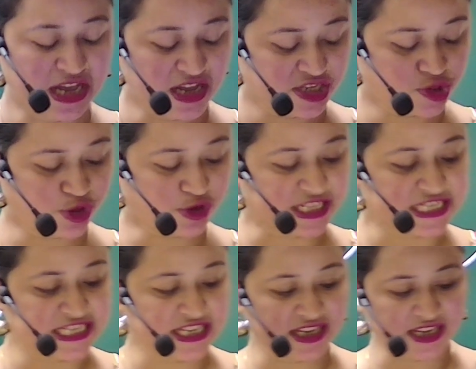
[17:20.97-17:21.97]
So you can
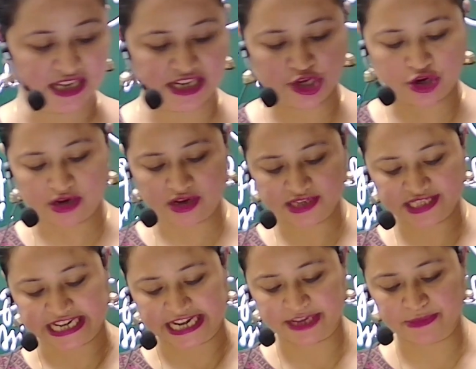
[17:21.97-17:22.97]
see in your
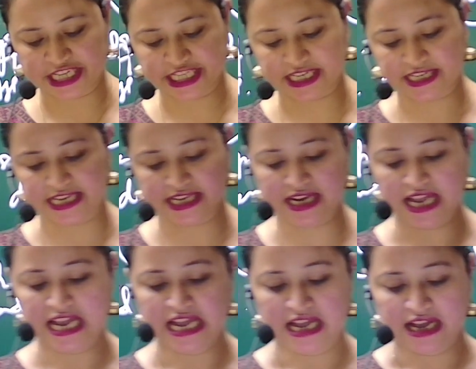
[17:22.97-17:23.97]
study material,
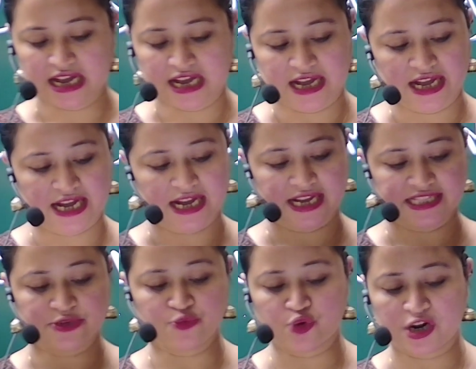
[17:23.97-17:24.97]

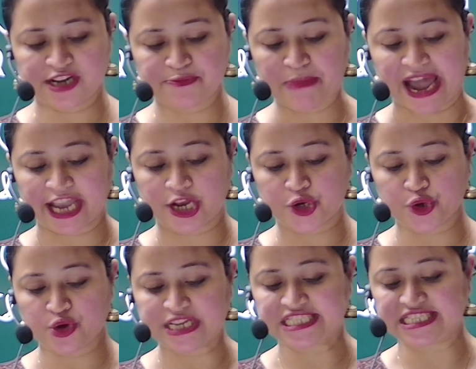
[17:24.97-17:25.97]
the word micro
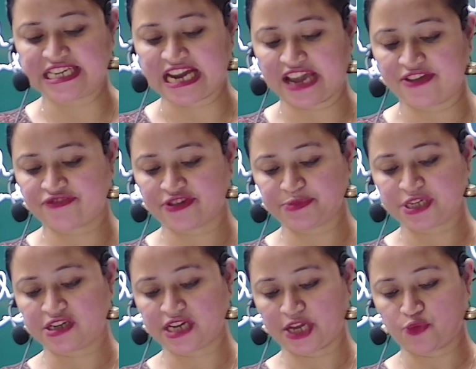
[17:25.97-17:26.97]
is derived from the
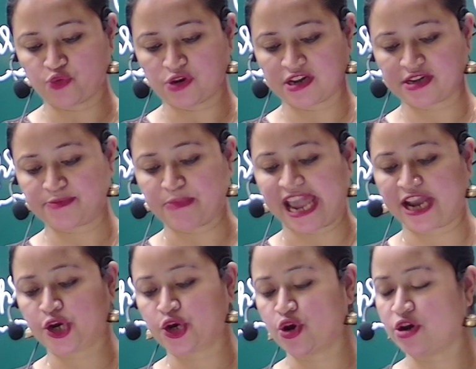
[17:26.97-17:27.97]
Greek word
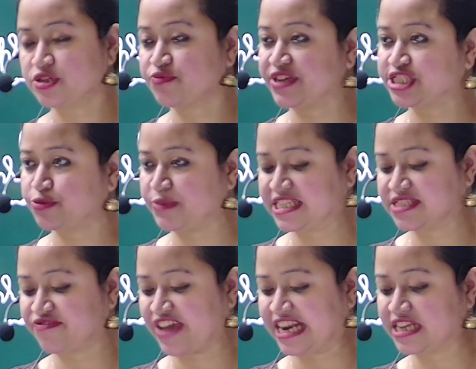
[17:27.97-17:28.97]
micros, which means
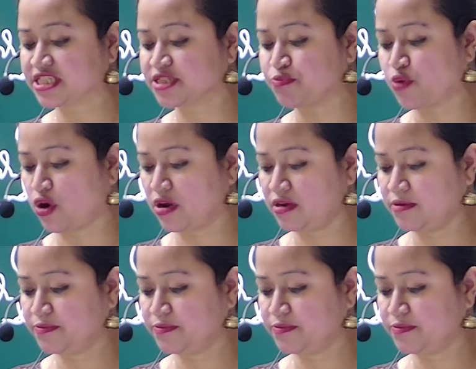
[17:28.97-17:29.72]
very small.